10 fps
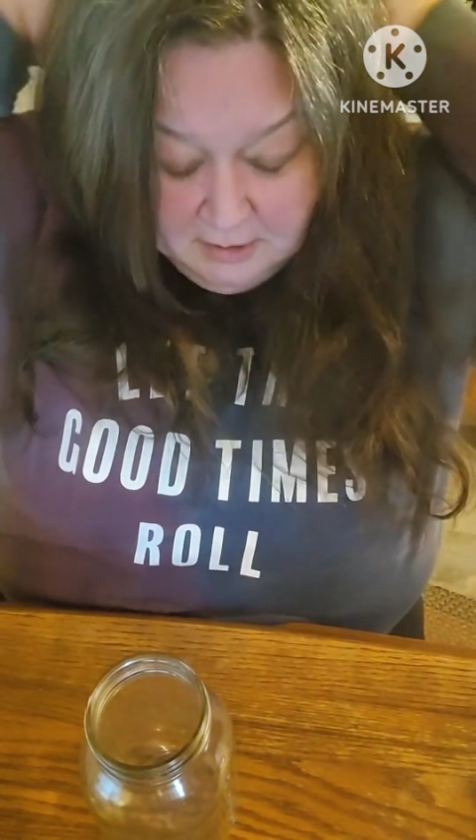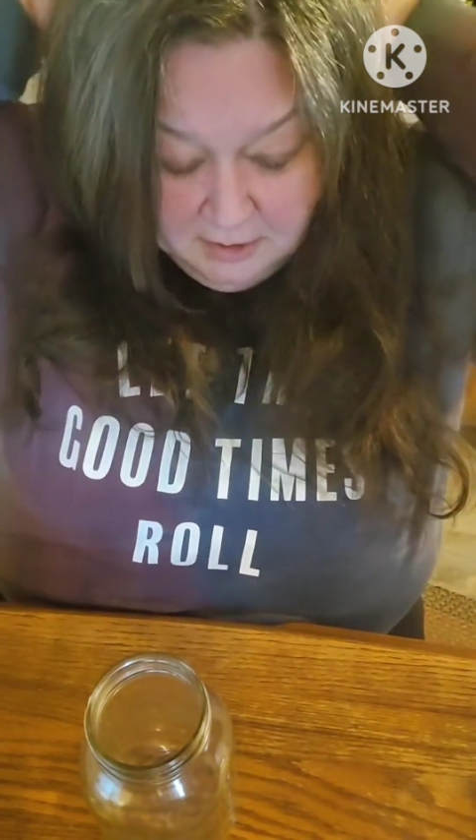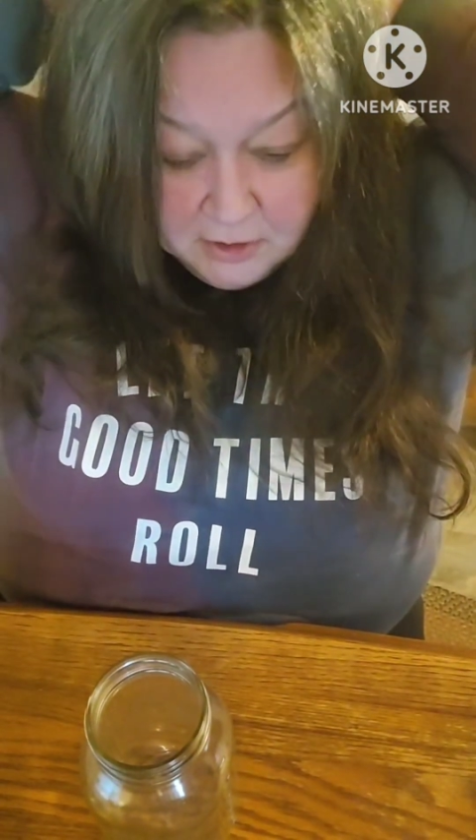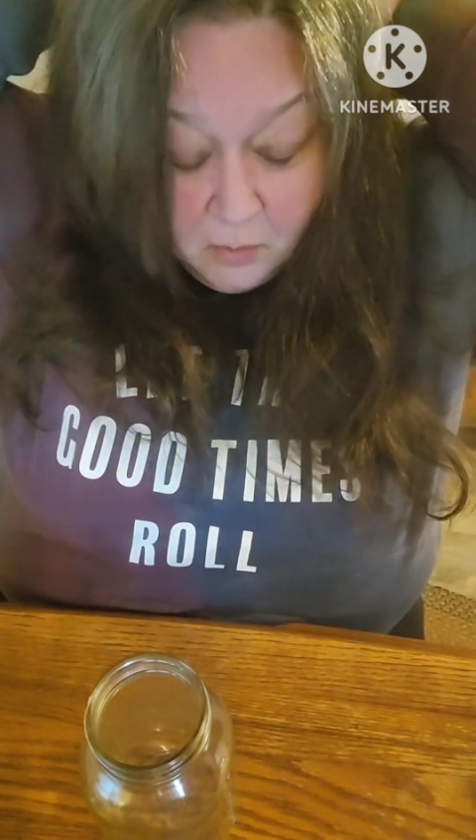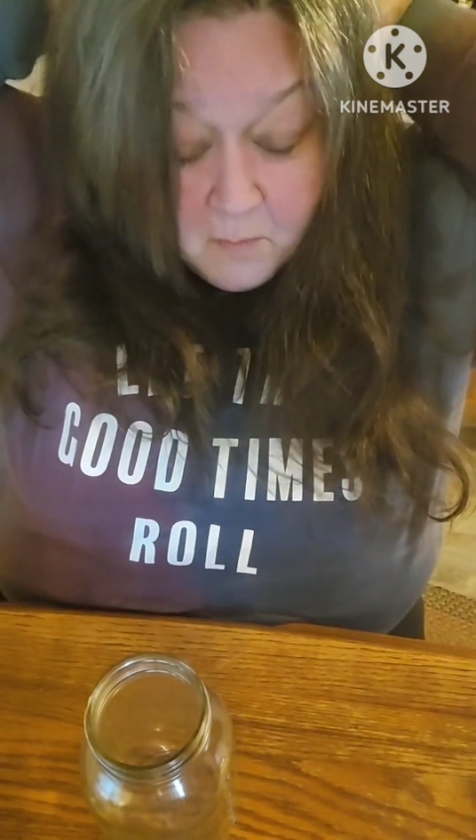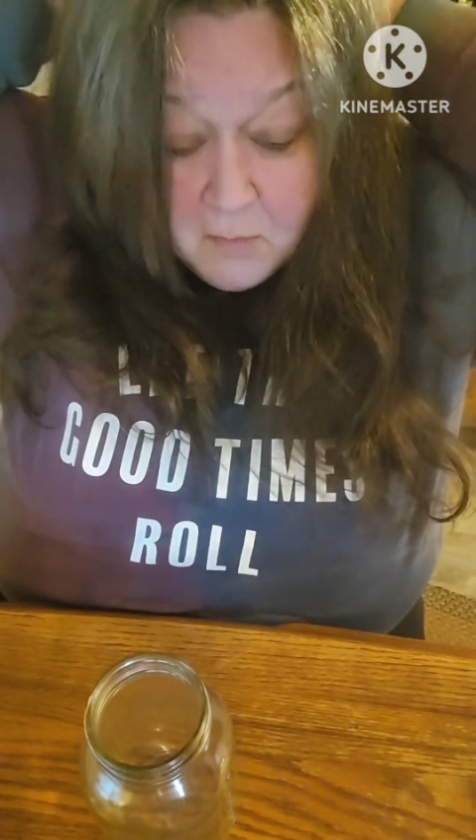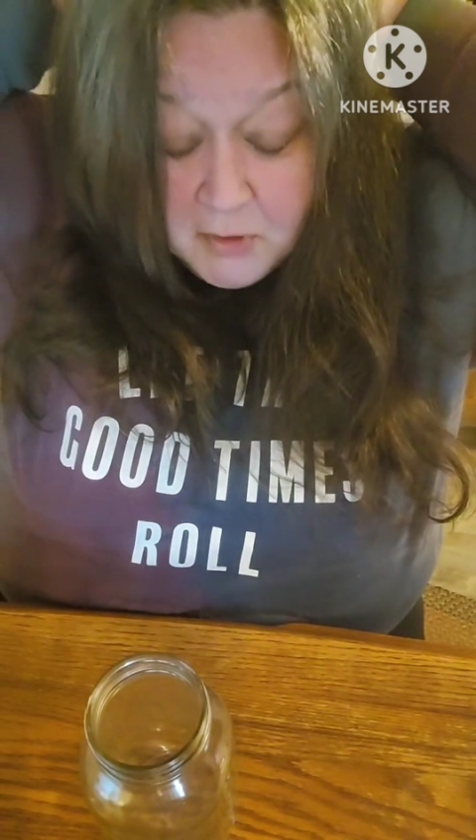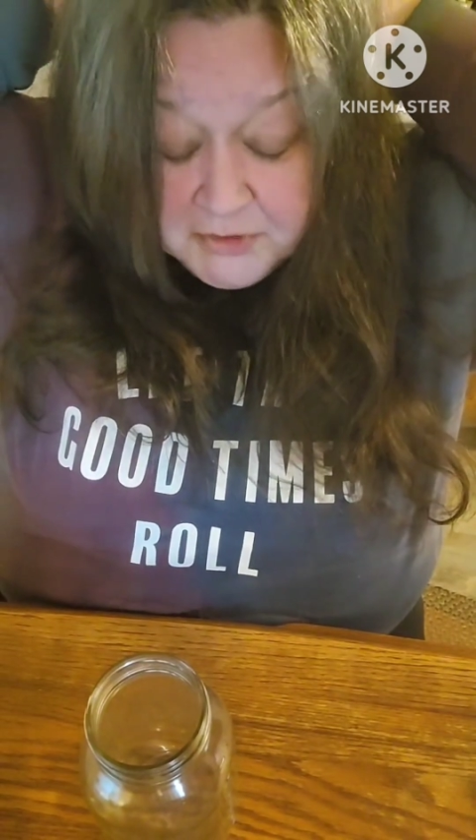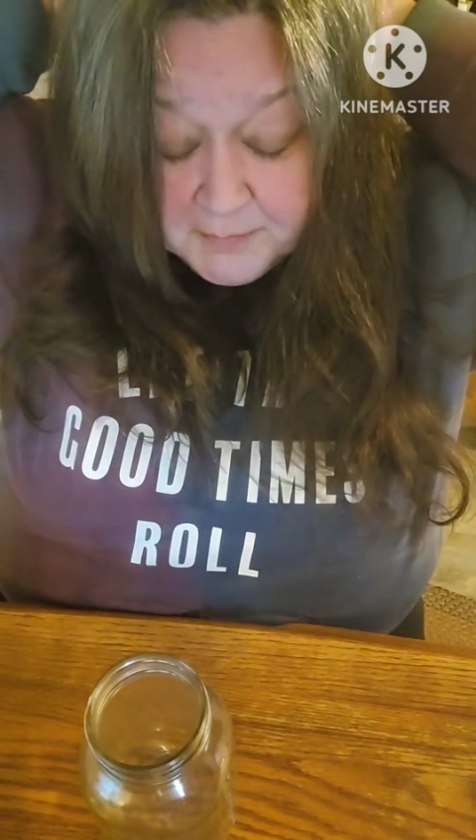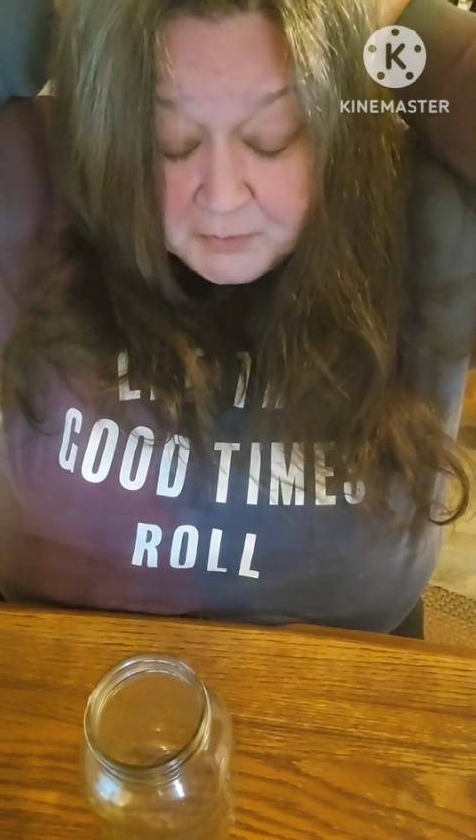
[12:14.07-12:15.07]
you know,
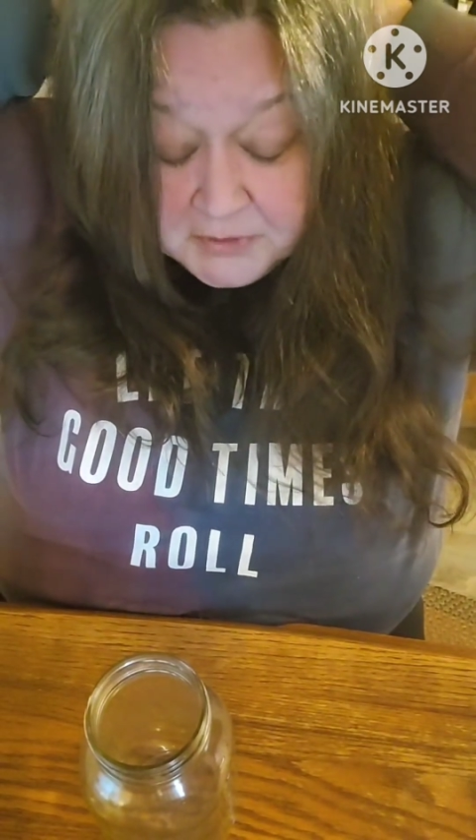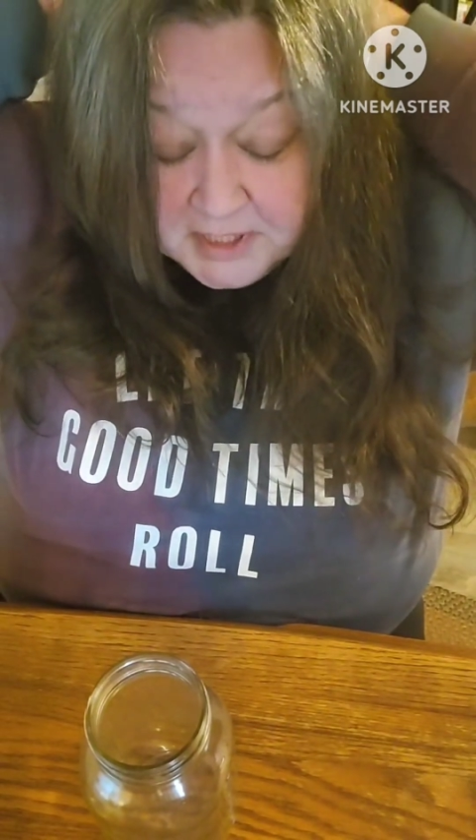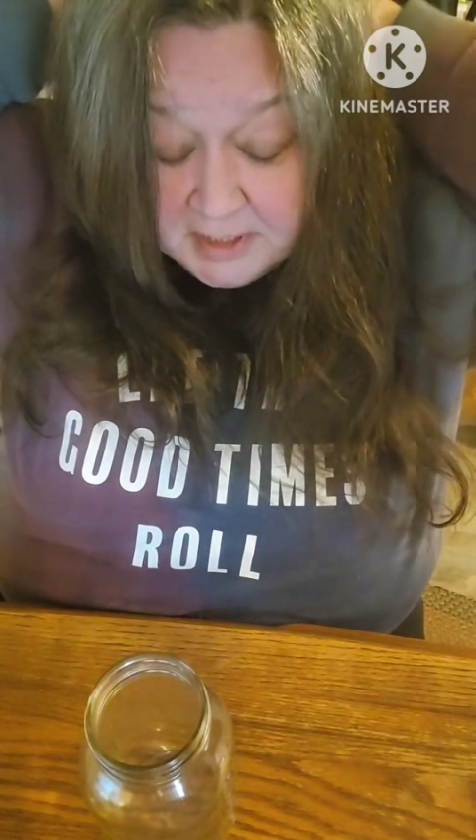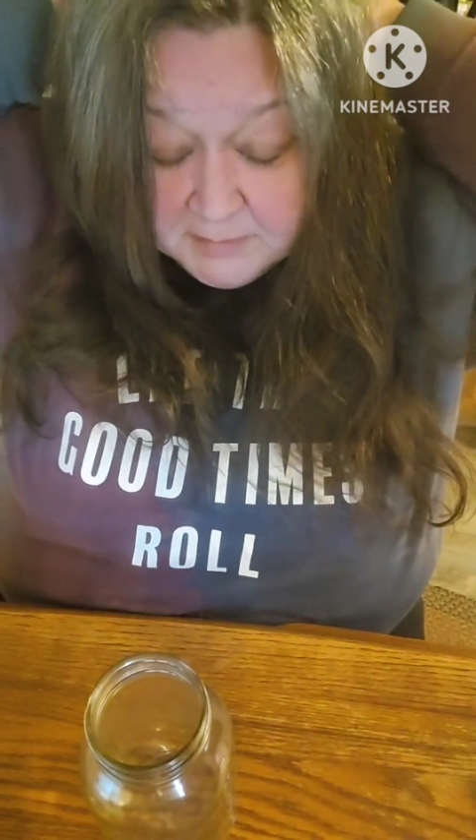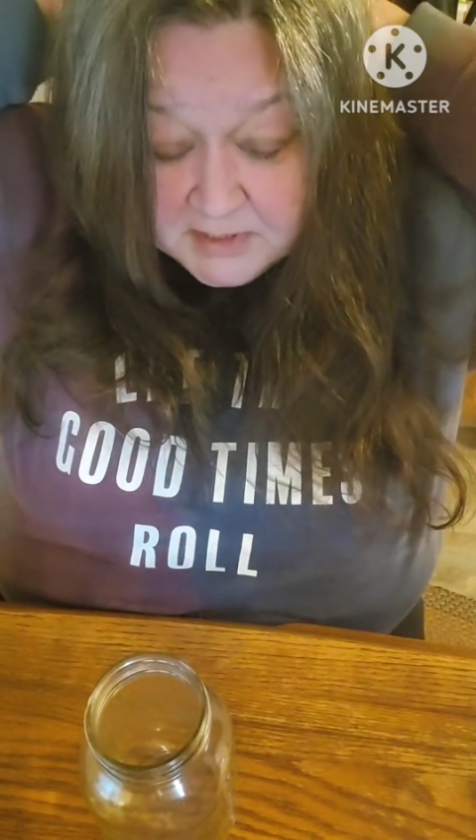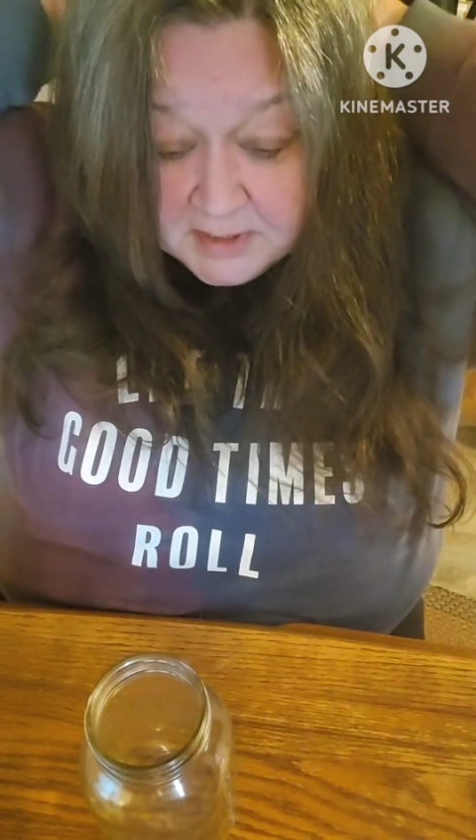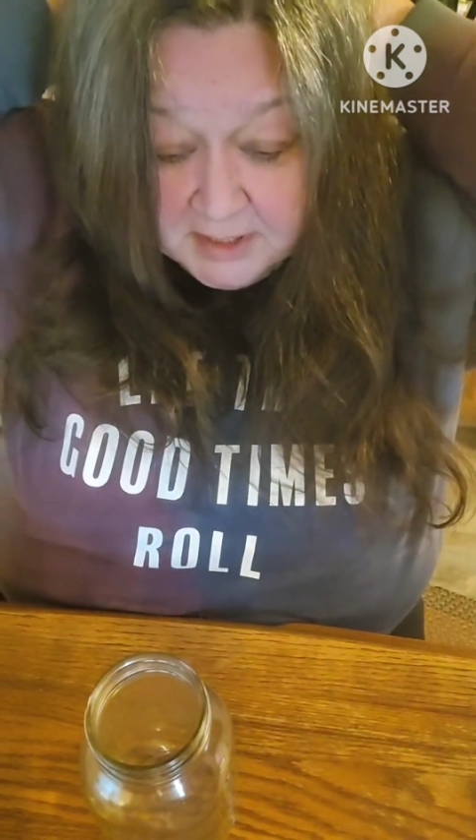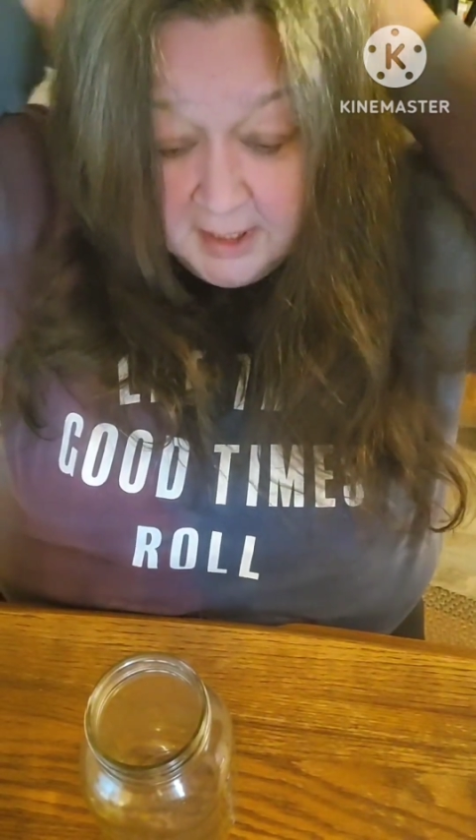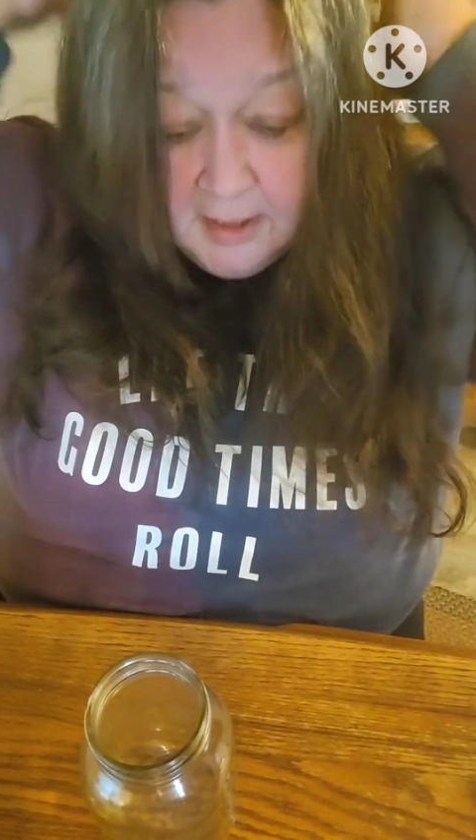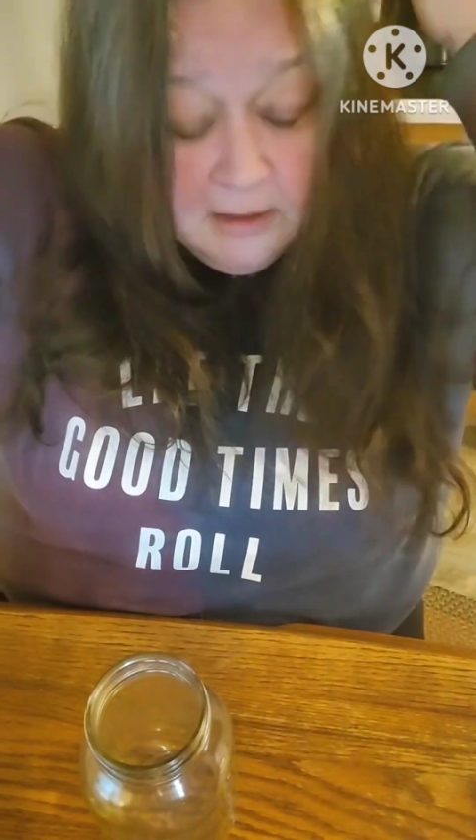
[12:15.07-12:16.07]
multiple times a
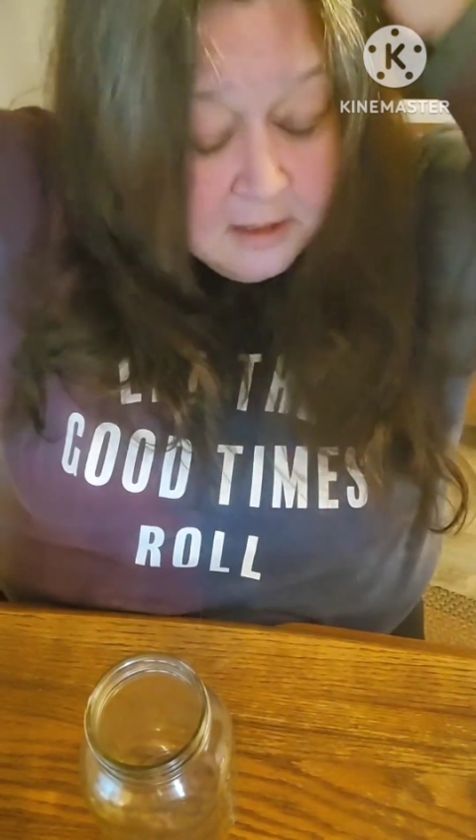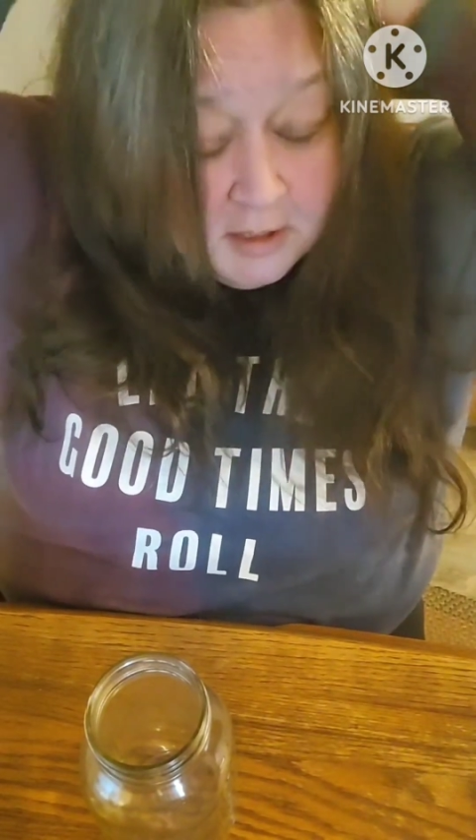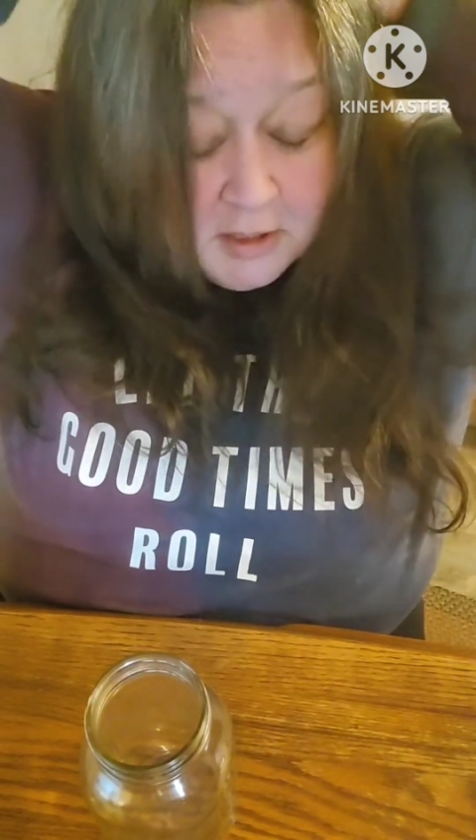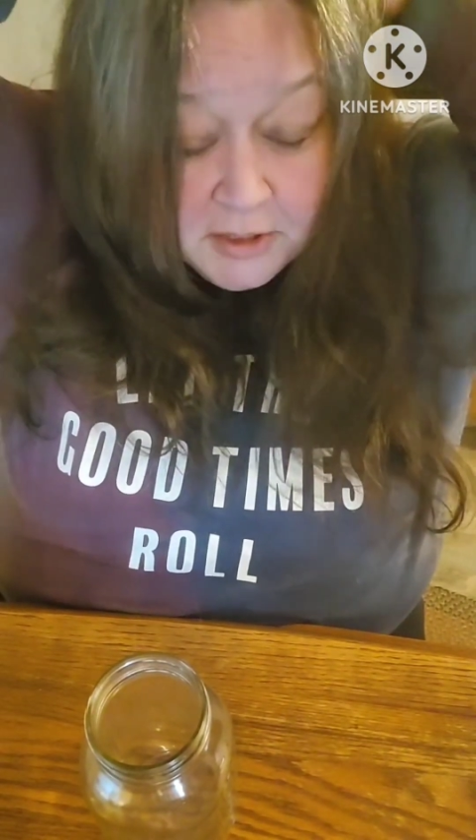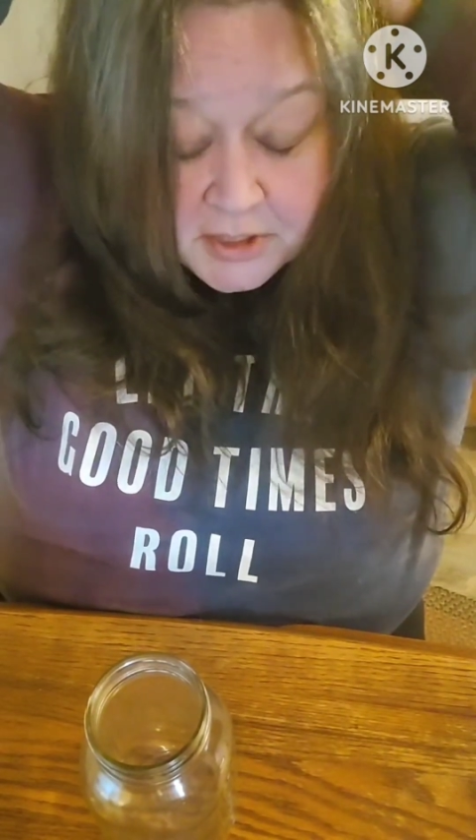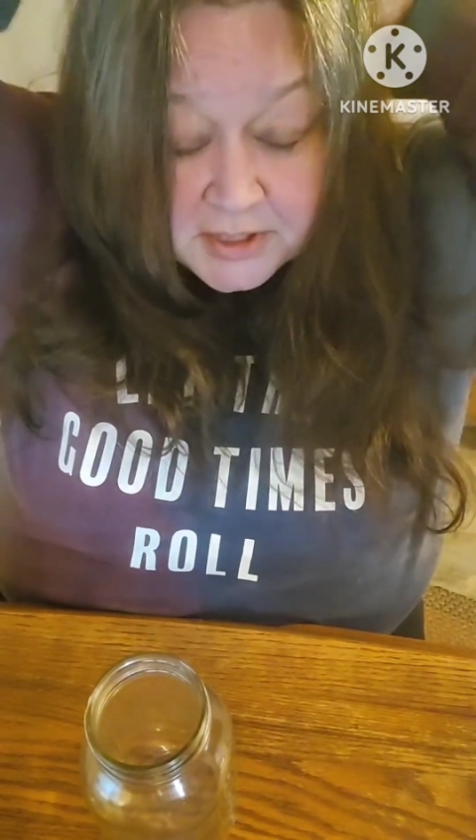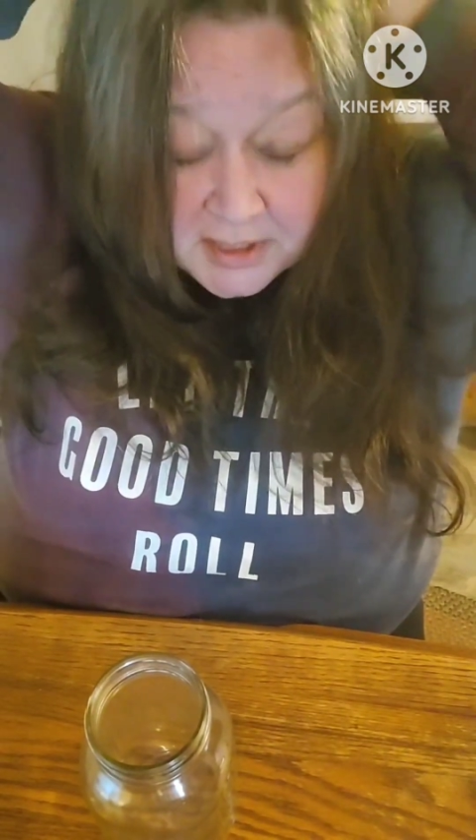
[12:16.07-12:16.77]
day, just